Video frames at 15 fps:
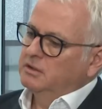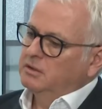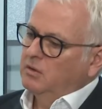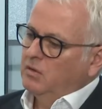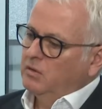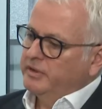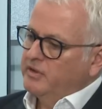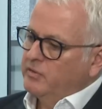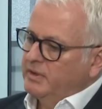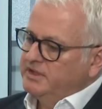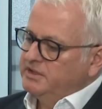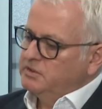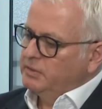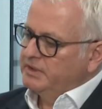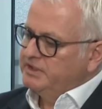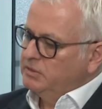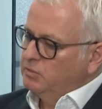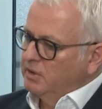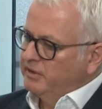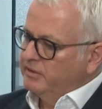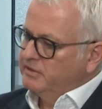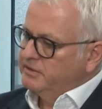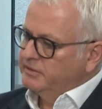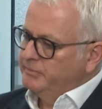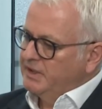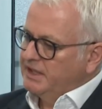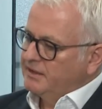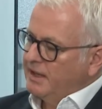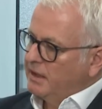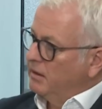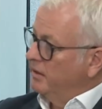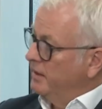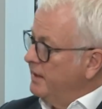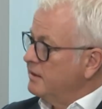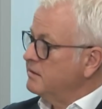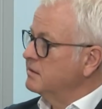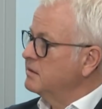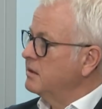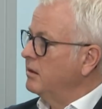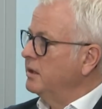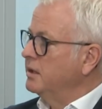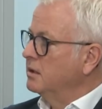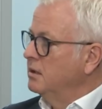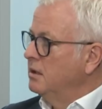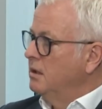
the law in 2021 to make that unnecessary,